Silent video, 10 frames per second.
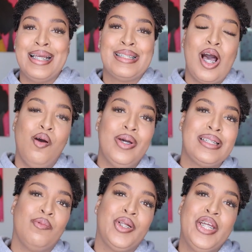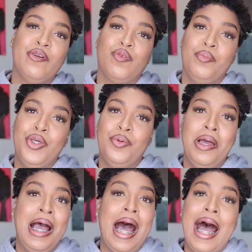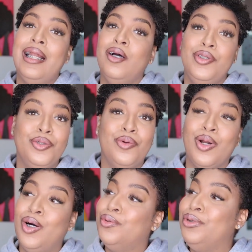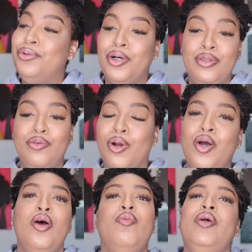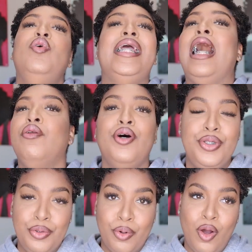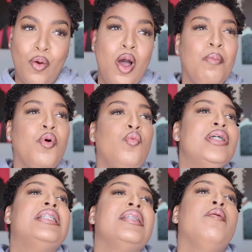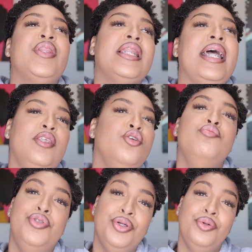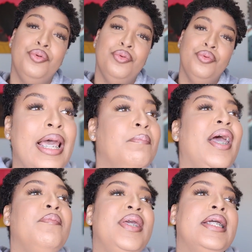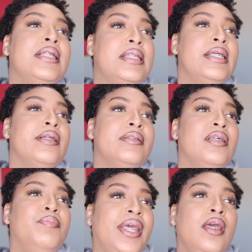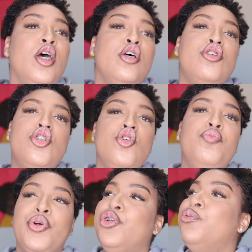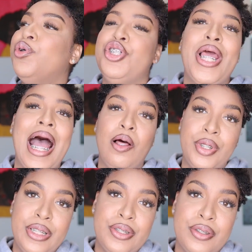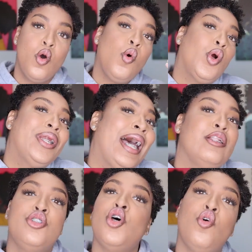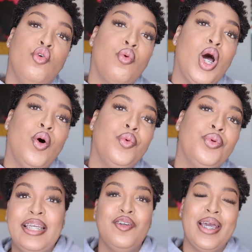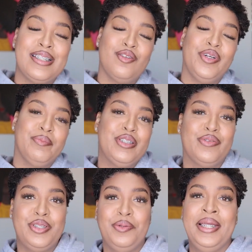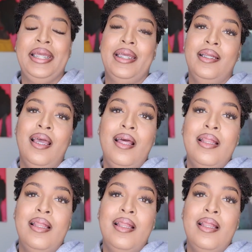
Now, as always, I want to hear from you. I know you grown. You know you grown. We, we all know you grown. But what's something that you do that may be considered to be super duper childish or not so grown? Thank you guys so very much for tuning in.